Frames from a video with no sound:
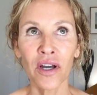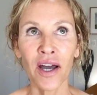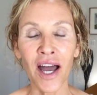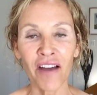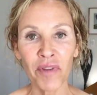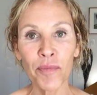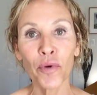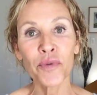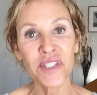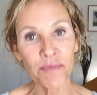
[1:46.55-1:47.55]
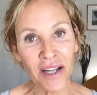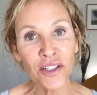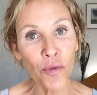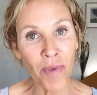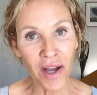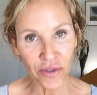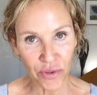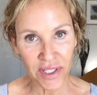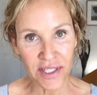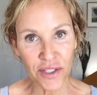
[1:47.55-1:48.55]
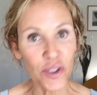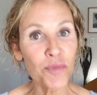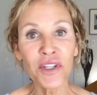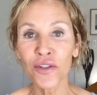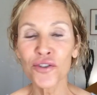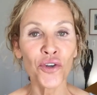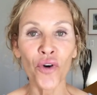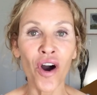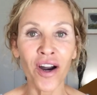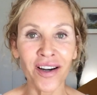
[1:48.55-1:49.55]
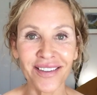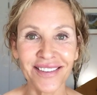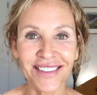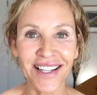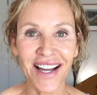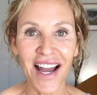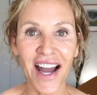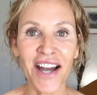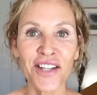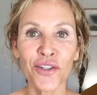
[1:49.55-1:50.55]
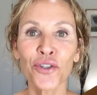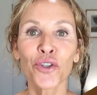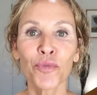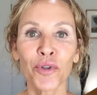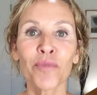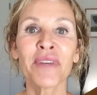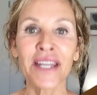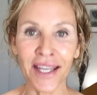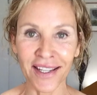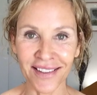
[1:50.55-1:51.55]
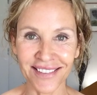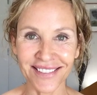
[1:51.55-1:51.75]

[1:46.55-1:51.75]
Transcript: have people respect your boundaries just because you are, as a human being,